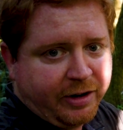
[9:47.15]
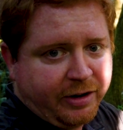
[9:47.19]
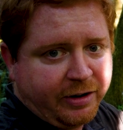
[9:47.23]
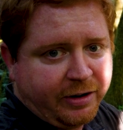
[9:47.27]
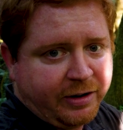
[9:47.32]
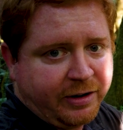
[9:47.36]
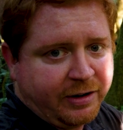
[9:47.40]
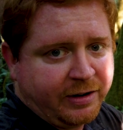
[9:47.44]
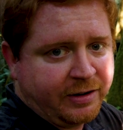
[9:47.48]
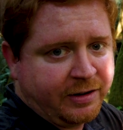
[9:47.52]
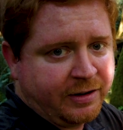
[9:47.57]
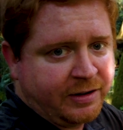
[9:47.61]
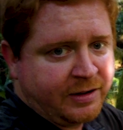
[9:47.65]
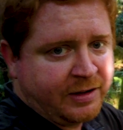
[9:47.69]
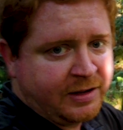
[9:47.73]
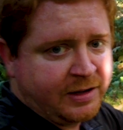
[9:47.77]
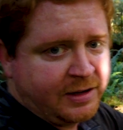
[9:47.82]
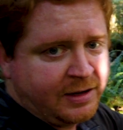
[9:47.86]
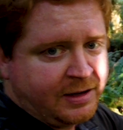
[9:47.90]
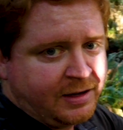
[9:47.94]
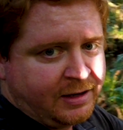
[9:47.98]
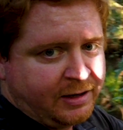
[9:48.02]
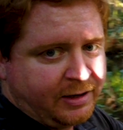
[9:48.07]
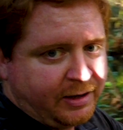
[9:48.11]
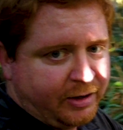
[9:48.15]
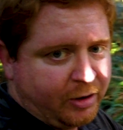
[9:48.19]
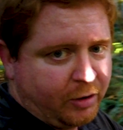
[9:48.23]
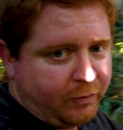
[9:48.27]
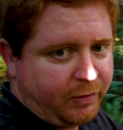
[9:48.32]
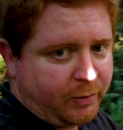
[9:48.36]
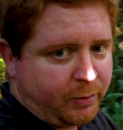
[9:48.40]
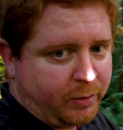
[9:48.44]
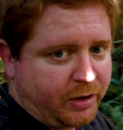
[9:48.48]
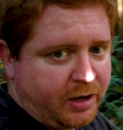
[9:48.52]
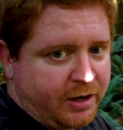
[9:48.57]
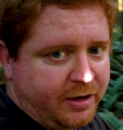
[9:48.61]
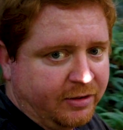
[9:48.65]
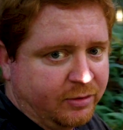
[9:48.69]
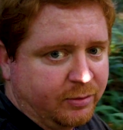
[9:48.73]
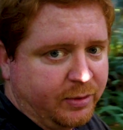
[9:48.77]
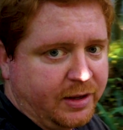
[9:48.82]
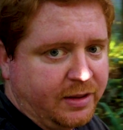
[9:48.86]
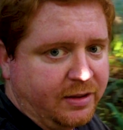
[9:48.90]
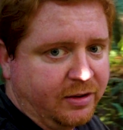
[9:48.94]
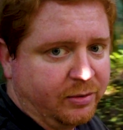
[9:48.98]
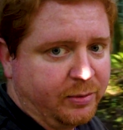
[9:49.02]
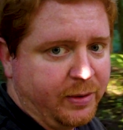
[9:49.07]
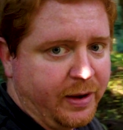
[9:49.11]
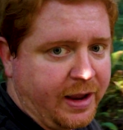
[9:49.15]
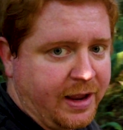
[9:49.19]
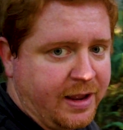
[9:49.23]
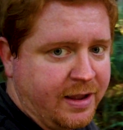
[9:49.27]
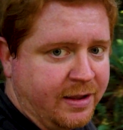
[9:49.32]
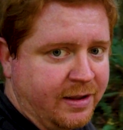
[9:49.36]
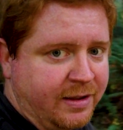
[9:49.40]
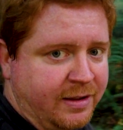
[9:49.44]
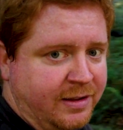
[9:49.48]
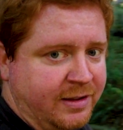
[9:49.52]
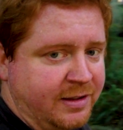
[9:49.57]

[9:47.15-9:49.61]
and hopefully working his way this way.